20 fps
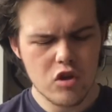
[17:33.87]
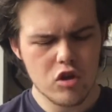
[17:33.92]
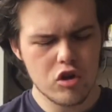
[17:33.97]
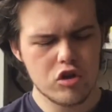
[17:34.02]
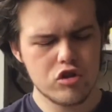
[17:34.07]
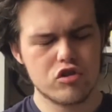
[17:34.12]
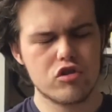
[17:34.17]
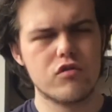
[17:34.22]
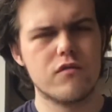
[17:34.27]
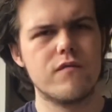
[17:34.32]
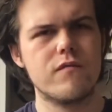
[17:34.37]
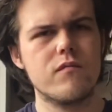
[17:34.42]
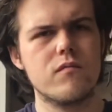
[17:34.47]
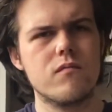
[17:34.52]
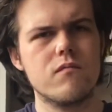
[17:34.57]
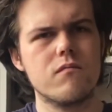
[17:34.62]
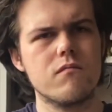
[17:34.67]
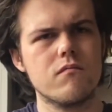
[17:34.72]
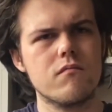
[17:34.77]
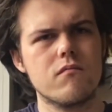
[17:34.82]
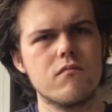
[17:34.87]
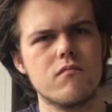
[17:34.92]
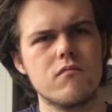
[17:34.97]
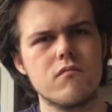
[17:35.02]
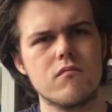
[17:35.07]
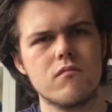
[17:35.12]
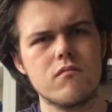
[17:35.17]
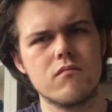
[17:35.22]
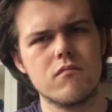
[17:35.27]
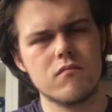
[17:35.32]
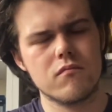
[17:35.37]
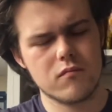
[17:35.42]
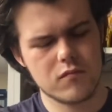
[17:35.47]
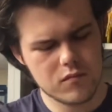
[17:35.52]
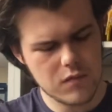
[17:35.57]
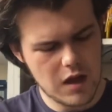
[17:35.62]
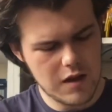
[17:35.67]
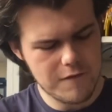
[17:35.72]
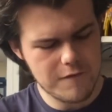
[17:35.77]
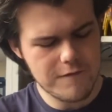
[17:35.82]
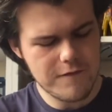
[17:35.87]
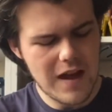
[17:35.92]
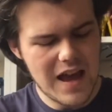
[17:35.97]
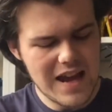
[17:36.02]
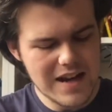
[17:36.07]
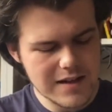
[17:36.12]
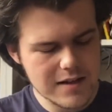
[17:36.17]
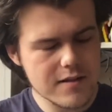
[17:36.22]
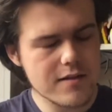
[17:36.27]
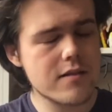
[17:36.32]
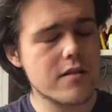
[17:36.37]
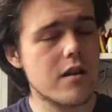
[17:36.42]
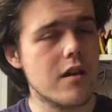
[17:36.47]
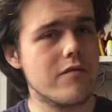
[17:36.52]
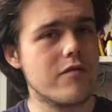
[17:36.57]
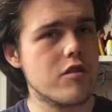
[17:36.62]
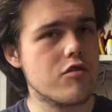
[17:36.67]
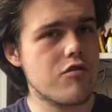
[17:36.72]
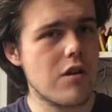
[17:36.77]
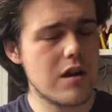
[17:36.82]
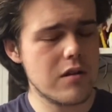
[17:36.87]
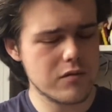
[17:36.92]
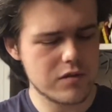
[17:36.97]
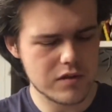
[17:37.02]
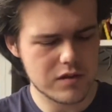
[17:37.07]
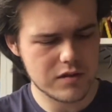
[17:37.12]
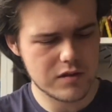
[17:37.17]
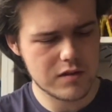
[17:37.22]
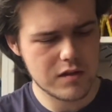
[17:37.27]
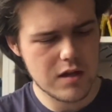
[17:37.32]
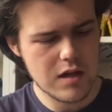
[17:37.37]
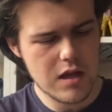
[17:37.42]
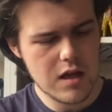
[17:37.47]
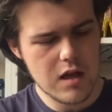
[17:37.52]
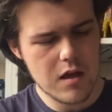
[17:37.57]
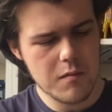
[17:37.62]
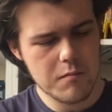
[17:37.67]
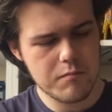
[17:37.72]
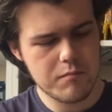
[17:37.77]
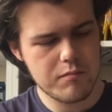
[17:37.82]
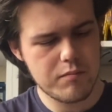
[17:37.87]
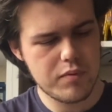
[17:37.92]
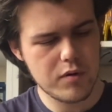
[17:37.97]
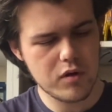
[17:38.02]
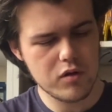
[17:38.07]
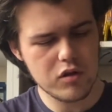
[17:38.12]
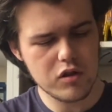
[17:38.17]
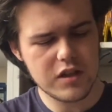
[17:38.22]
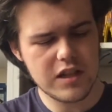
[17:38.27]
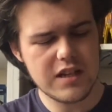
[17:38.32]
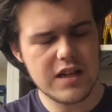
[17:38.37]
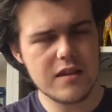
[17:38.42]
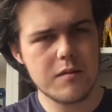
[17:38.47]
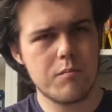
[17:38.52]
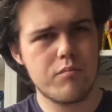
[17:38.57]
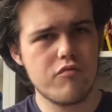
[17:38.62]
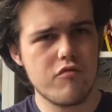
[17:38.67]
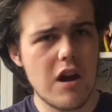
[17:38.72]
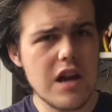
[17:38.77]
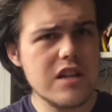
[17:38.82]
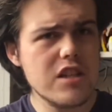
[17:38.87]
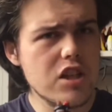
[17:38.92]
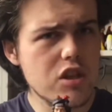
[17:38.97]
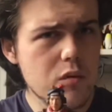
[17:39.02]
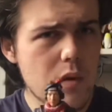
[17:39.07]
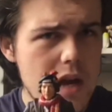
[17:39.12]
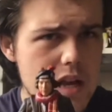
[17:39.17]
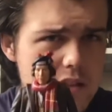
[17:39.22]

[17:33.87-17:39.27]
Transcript: sort of effect of the trousers. But looking at the brand new head